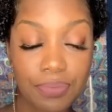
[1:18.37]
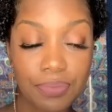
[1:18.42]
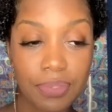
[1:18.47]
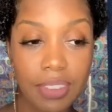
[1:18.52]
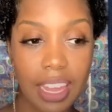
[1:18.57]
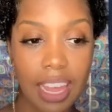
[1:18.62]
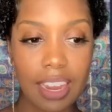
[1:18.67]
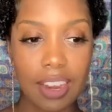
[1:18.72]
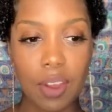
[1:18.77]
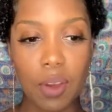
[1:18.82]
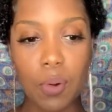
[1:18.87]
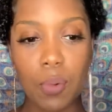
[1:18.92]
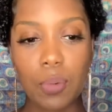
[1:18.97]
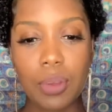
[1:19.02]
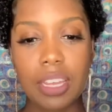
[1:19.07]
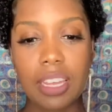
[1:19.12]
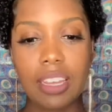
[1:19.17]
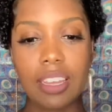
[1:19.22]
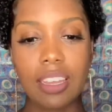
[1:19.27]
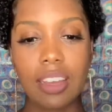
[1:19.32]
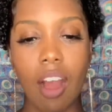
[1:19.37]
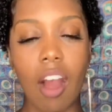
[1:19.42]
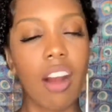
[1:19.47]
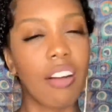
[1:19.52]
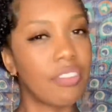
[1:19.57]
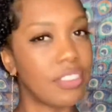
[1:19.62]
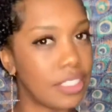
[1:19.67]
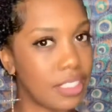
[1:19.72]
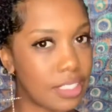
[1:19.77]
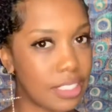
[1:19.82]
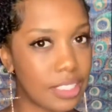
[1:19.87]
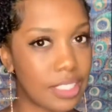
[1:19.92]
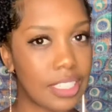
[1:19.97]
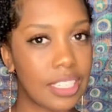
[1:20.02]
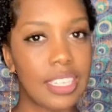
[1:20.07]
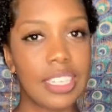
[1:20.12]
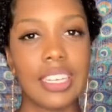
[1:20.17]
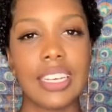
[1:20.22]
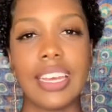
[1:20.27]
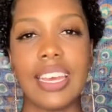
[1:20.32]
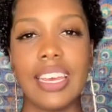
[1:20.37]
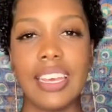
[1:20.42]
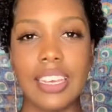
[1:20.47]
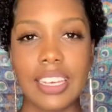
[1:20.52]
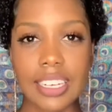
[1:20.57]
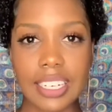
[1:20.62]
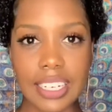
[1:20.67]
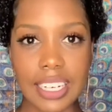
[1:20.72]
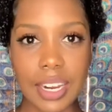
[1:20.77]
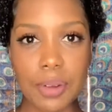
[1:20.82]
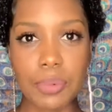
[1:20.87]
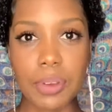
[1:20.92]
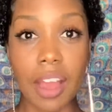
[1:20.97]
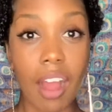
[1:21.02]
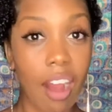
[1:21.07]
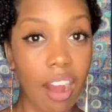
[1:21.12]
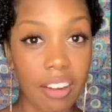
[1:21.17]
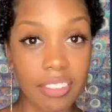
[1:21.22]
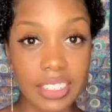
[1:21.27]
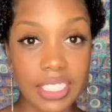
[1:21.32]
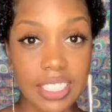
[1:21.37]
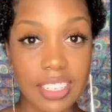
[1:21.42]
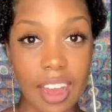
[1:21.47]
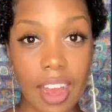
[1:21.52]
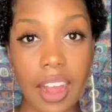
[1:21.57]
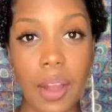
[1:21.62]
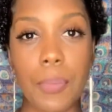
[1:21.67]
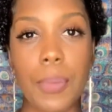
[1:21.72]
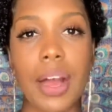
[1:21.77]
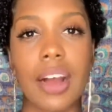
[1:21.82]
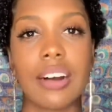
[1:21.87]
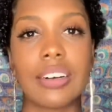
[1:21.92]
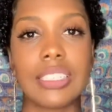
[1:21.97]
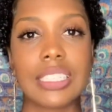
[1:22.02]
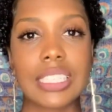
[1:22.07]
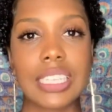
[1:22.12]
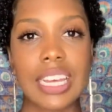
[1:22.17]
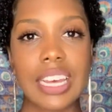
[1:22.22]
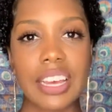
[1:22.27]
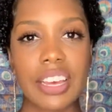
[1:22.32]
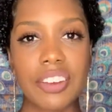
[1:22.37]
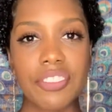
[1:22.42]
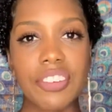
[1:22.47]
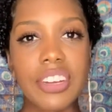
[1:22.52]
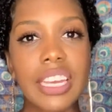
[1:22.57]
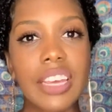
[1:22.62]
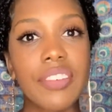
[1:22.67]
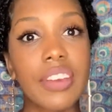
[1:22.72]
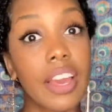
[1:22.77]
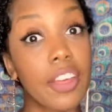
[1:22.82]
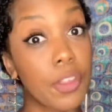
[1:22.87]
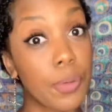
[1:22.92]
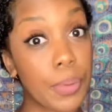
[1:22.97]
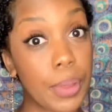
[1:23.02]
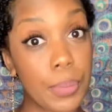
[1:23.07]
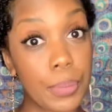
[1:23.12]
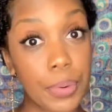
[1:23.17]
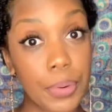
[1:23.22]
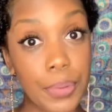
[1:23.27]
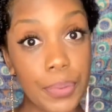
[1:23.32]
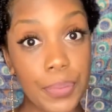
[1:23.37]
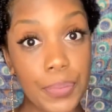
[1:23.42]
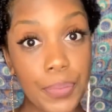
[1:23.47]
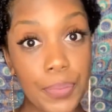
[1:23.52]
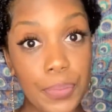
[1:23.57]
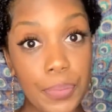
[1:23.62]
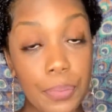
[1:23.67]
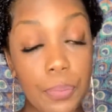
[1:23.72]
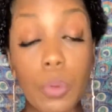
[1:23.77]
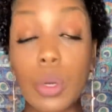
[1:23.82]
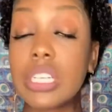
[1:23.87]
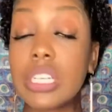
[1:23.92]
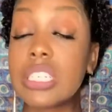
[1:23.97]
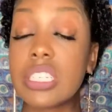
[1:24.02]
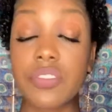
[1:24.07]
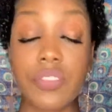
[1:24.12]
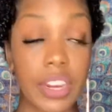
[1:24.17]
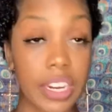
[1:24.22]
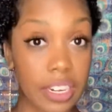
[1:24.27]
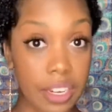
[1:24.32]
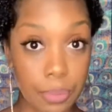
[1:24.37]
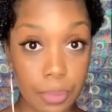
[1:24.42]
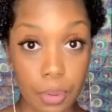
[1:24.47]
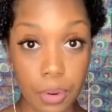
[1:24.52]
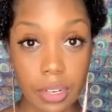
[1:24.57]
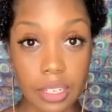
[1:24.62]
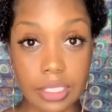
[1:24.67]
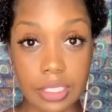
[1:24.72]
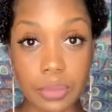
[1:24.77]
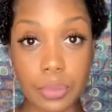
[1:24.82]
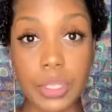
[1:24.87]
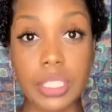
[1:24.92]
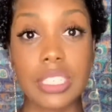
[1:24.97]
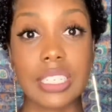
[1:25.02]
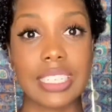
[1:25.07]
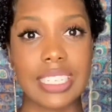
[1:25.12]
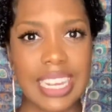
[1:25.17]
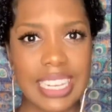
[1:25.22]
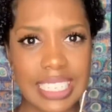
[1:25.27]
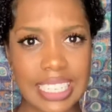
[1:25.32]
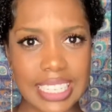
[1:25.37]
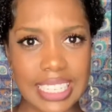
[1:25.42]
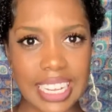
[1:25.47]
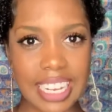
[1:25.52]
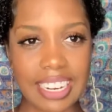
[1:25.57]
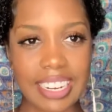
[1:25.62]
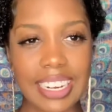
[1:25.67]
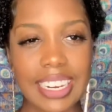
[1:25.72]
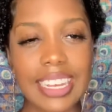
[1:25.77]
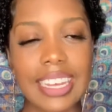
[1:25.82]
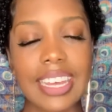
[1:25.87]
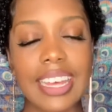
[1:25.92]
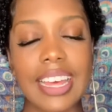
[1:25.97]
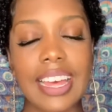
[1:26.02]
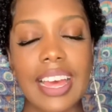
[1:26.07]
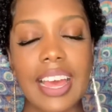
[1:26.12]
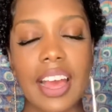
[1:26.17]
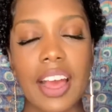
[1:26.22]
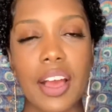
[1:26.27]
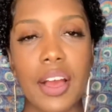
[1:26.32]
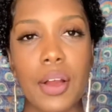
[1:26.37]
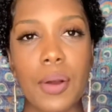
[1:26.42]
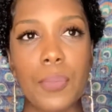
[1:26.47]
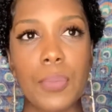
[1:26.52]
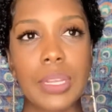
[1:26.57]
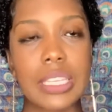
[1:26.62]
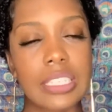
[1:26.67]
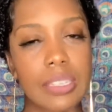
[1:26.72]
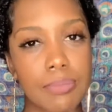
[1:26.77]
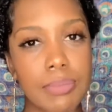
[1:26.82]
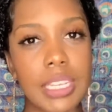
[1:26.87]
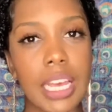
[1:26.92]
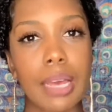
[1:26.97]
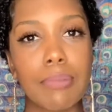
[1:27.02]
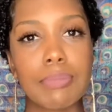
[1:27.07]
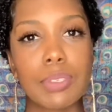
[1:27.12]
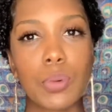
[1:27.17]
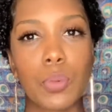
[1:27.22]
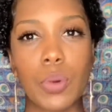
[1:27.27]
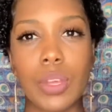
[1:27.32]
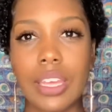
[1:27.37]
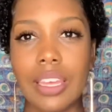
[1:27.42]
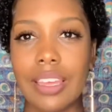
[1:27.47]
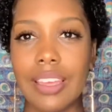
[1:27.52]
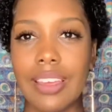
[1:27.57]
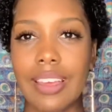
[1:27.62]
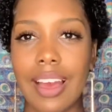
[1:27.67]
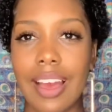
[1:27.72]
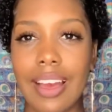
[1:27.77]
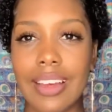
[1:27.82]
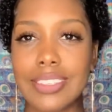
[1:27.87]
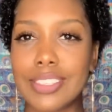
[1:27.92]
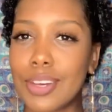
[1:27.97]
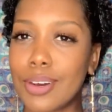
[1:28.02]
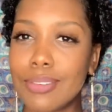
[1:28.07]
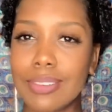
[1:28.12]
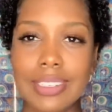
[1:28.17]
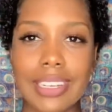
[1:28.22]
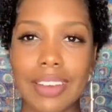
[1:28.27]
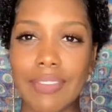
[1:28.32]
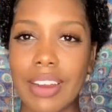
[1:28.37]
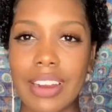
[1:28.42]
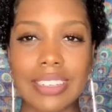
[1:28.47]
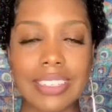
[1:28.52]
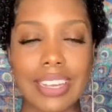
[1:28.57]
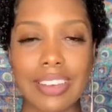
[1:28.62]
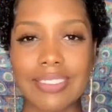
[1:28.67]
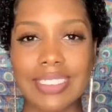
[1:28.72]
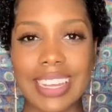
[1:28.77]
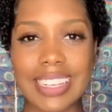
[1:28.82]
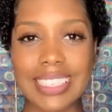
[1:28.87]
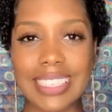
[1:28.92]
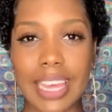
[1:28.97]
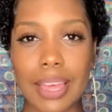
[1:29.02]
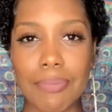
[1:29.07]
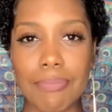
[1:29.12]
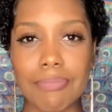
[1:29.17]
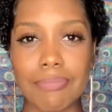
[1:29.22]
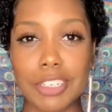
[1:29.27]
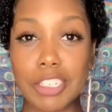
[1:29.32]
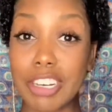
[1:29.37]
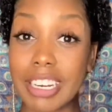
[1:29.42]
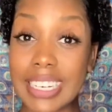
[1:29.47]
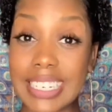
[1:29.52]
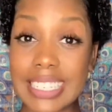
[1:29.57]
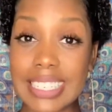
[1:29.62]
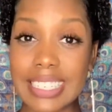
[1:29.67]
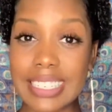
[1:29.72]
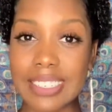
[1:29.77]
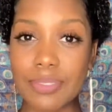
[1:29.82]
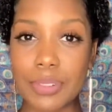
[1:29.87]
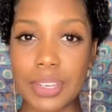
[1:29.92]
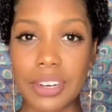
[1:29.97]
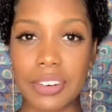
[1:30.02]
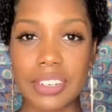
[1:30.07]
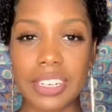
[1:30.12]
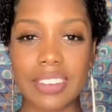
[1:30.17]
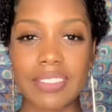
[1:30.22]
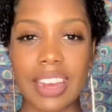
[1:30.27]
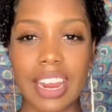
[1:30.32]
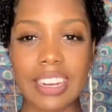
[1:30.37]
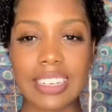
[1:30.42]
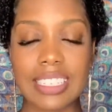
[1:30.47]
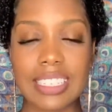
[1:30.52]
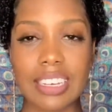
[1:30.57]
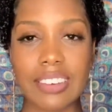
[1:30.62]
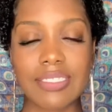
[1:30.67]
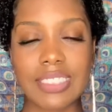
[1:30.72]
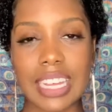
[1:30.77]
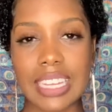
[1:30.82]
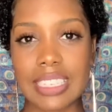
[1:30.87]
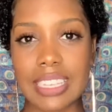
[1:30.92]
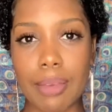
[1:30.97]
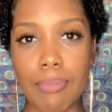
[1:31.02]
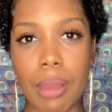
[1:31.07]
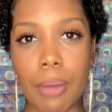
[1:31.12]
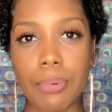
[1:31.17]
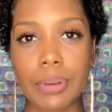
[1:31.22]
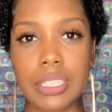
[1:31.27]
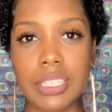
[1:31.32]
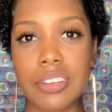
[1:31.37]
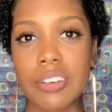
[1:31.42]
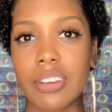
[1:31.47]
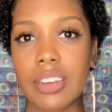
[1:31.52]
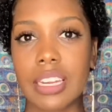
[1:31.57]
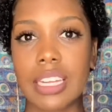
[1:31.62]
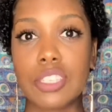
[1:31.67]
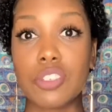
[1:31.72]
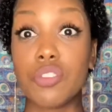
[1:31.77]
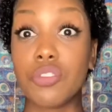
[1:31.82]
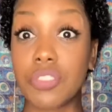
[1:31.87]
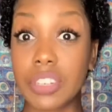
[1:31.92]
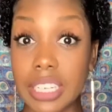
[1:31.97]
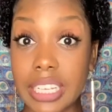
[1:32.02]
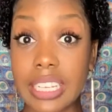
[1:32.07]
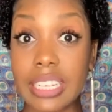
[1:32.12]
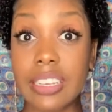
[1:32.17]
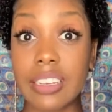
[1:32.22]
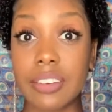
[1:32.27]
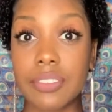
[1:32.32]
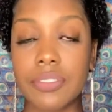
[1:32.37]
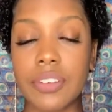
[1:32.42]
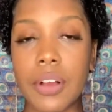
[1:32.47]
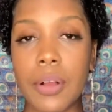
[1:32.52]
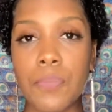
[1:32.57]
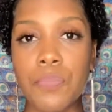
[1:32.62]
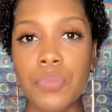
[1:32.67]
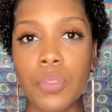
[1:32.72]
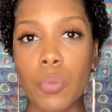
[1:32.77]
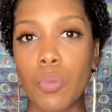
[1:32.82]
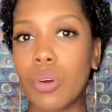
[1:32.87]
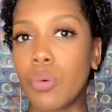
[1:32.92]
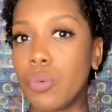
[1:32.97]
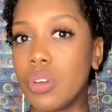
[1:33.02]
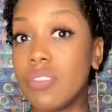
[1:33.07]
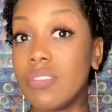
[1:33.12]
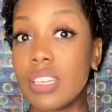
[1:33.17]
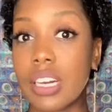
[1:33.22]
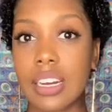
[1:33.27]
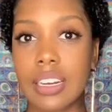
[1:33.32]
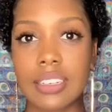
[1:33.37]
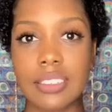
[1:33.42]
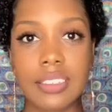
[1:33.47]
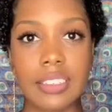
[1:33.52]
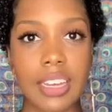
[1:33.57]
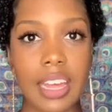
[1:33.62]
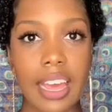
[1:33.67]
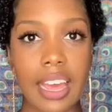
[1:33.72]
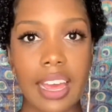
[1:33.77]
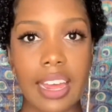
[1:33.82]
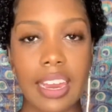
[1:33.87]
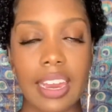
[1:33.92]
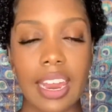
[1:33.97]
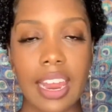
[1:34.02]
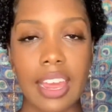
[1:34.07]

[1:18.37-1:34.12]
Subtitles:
I know we often hear and we often talk about forgiving other people, which is very important, which is necessary. But sometimes we don't give ourselves that same grace. We don't give ourselves that same opportunity to forgive what we've done and,